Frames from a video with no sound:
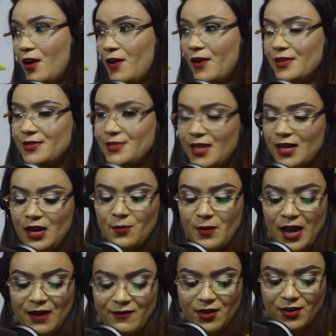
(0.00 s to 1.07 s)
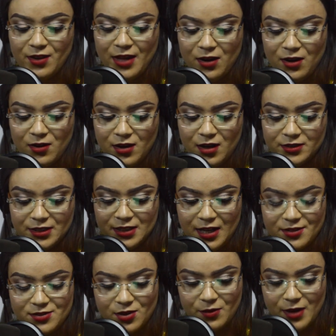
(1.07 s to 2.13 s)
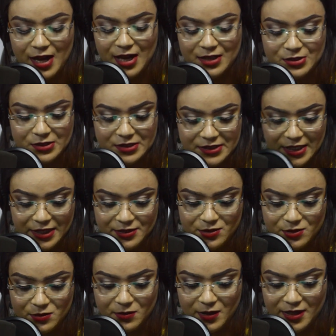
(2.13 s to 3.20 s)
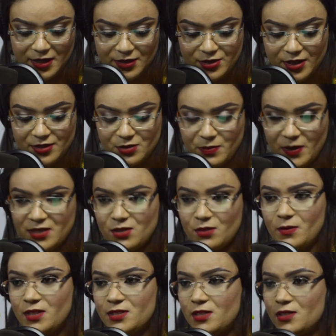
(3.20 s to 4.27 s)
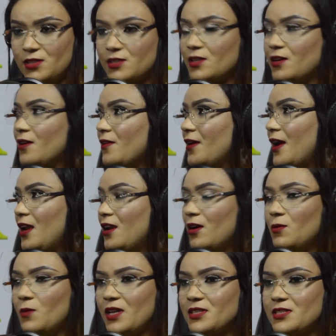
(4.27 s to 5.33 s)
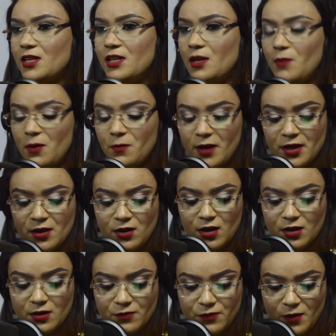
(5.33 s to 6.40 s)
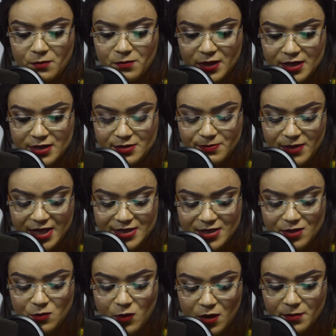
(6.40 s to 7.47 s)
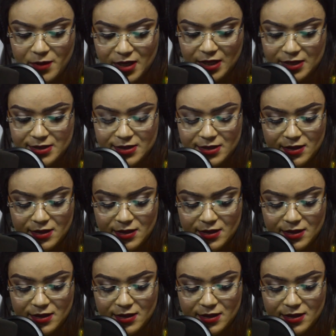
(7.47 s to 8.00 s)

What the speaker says: All right, Stella, we have another caller on the night. Sorry, I had to inject you while you're trying to. Okay. All right. Hello, what's your name and where are you calling from, please? Please, in 1 minute.